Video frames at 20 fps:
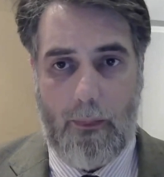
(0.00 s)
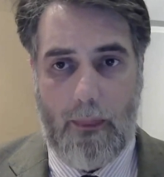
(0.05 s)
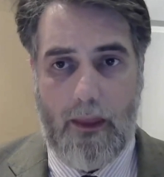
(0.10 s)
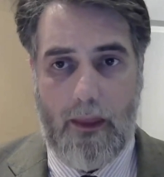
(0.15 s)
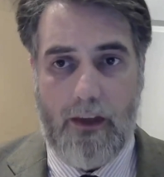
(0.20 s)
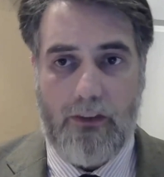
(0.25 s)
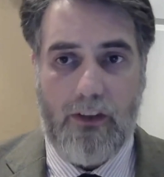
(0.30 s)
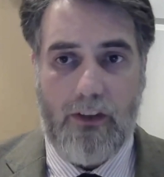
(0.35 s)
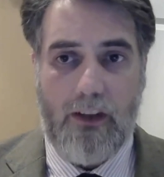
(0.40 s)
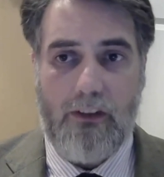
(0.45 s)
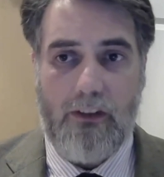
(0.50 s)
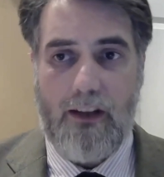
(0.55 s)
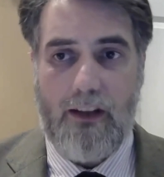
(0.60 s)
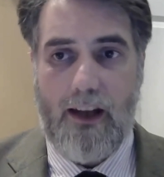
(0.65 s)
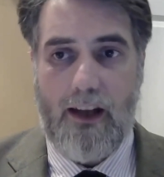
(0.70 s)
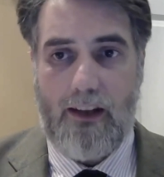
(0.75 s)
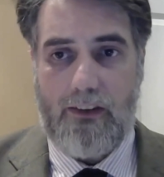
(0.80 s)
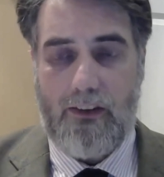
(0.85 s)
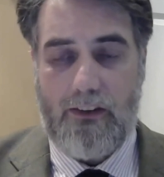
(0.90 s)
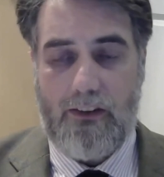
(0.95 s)
This isn't
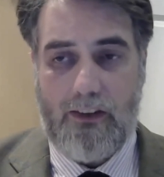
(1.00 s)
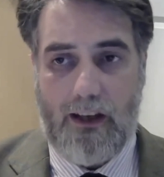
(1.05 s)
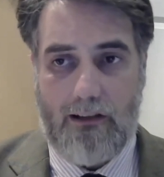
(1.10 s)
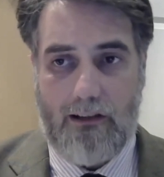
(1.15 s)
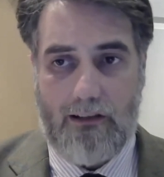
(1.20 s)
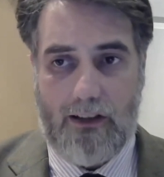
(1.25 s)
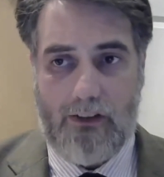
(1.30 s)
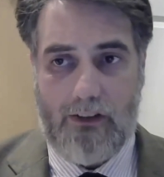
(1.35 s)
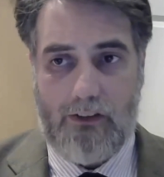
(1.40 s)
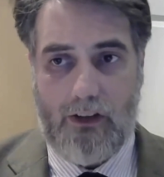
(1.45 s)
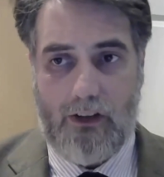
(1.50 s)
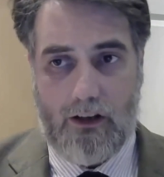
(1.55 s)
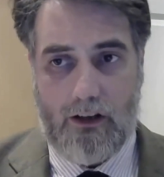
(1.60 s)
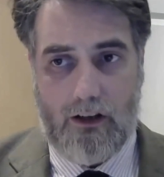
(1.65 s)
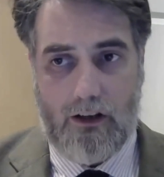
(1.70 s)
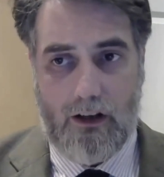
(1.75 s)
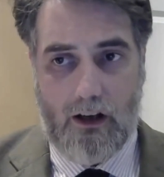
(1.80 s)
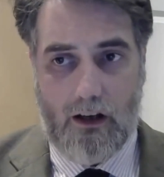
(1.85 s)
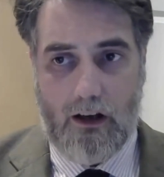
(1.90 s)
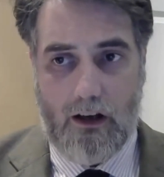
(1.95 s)
necessarily
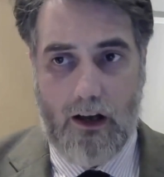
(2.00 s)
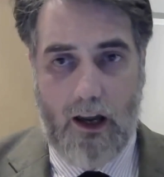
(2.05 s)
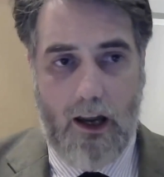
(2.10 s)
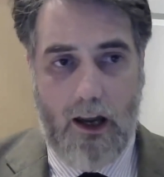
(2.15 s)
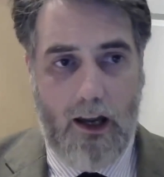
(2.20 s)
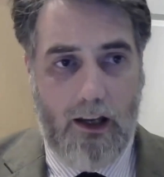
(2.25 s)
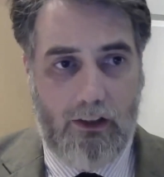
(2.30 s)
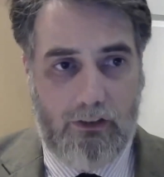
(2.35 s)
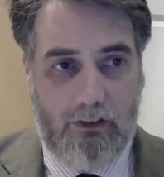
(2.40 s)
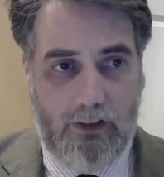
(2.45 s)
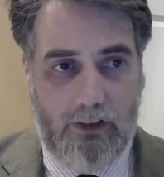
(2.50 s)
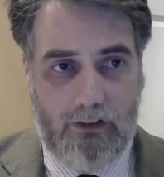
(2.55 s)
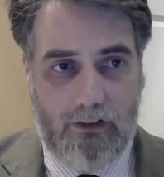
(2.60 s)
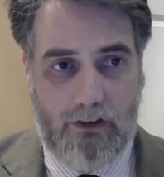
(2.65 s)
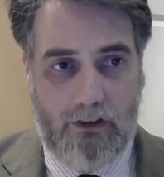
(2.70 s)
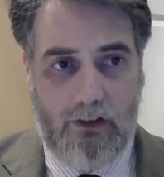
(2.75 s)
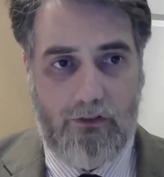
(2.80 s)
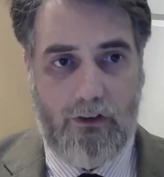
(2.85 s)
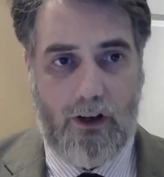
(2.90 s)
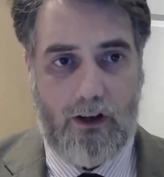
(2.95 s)
circular,
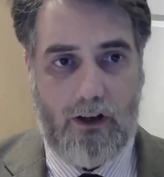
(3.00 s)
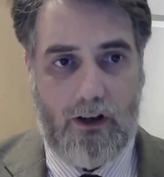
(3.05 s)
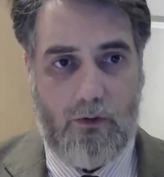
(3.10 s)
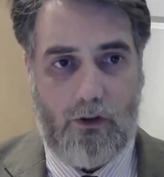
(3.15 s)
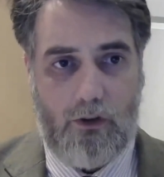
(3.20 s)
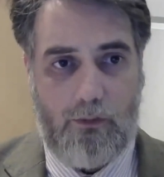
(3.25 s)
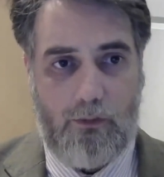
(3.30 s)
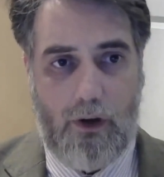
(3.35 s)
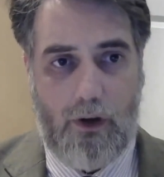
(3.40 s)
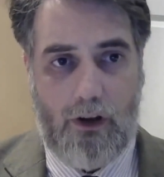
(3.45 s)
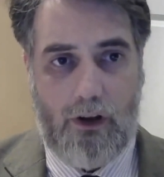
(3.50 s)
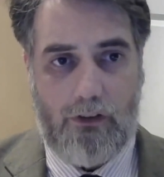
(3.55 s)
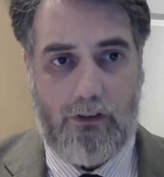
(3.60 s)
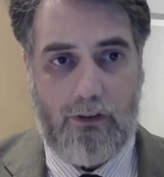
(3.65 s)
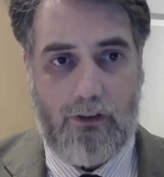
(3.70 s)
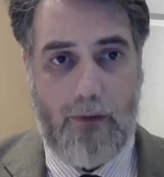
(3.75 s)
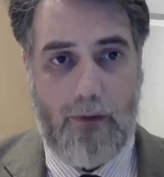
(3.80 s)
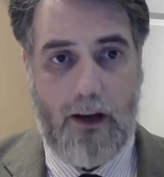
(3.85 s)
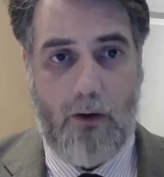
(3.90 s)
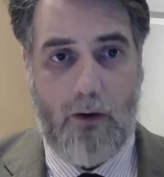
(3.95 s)
since the virtuous
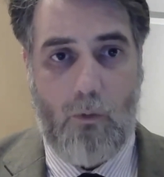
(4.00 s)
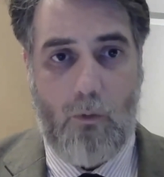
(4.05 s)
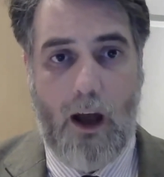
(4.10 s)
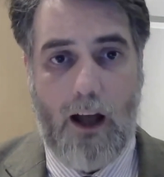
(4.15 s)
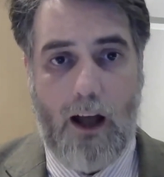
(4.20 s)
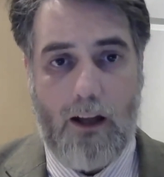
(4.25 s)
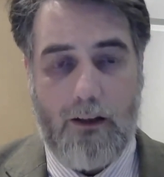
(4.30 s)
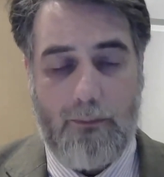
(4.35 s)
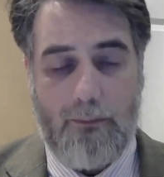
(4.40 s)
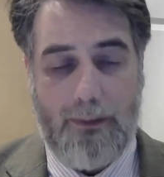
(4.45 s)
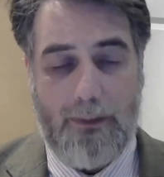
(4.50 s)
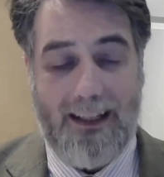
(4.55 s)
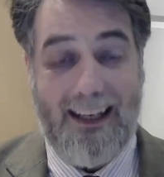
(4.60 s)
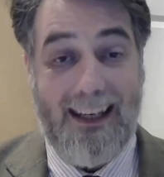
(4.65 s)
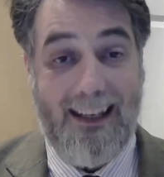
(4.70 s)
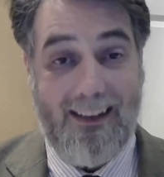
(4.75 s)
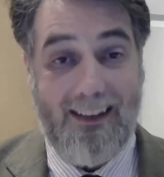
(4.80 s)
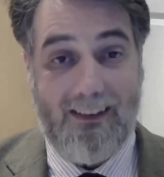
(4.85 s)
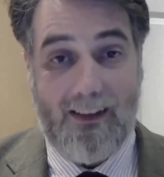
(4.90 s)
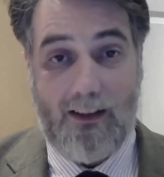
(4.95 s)
person may well be
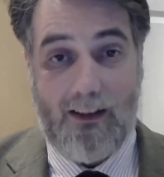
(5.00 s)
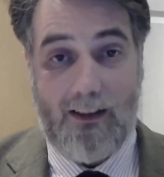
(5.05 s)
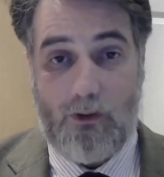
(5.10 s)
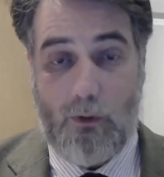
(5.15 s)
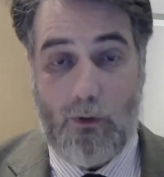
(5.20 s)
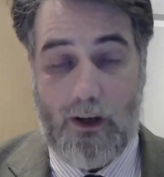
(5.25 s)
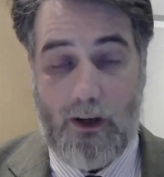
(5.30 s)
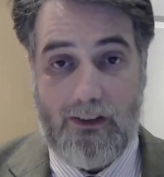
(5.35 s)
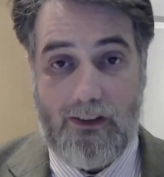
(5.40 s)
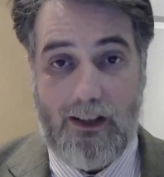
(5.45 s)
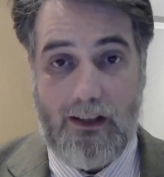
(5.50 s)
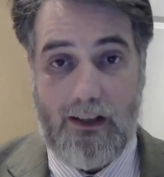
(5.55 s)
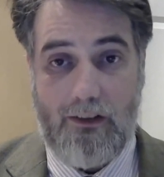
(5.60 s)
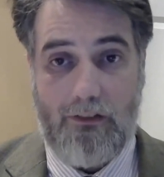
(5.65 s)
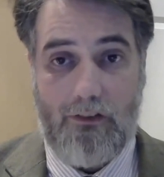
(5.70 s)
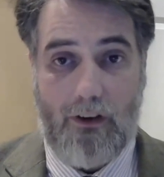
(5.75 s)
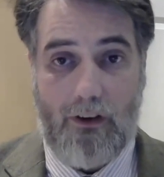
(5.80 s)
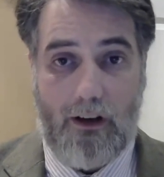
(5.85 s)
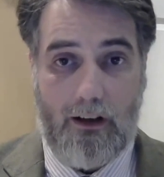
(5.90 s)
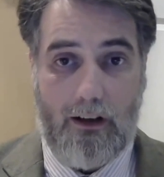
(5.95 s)
easier to
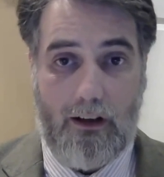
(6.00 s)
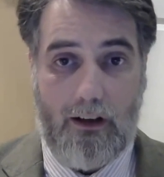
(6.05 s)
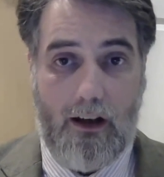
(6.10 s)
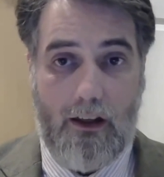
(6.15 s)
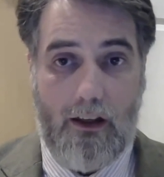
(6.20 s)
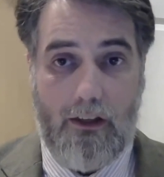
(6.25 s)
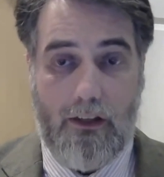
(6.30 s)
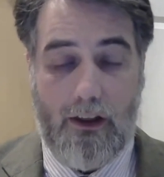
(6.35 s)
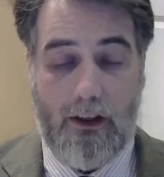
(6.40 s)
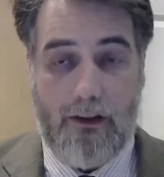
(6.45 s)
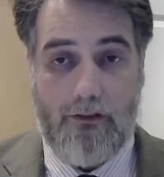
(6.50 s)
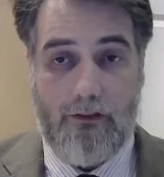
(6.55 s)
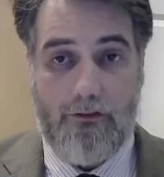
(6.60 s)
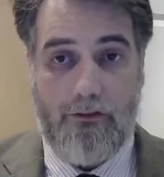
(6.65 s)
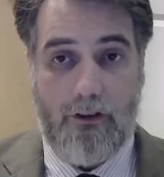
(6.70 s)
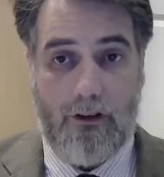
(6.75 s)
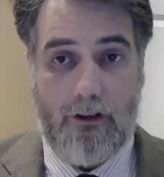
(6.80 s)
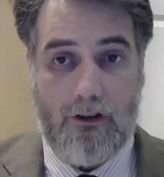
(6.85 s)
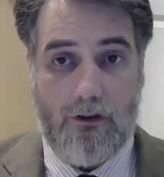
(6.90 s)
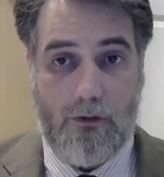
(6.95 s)
identify than the
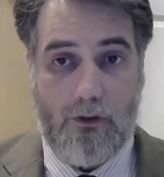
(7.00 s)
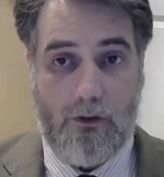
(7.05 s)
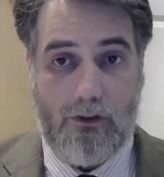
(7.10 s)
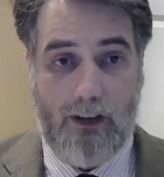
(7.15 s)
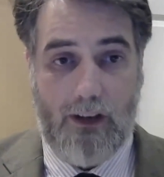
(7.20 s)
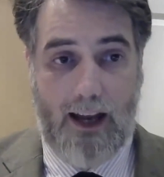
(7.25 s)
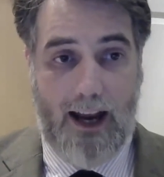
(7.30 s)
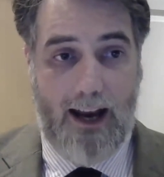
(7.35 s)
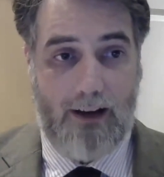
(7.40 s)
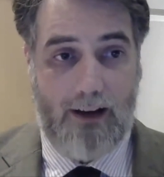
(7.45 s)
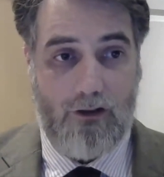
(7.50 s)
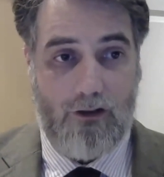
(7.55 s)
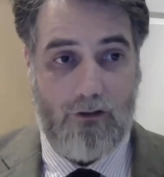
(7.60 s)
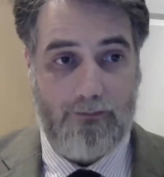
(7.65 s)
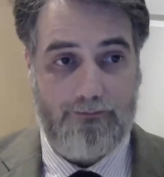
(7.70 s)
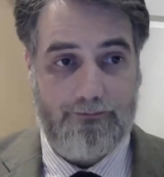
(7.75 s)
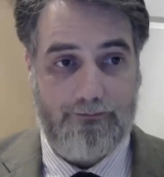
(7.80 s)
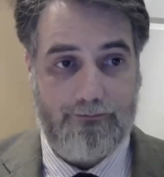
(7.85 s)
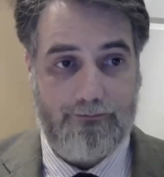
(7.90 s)
virtuous action.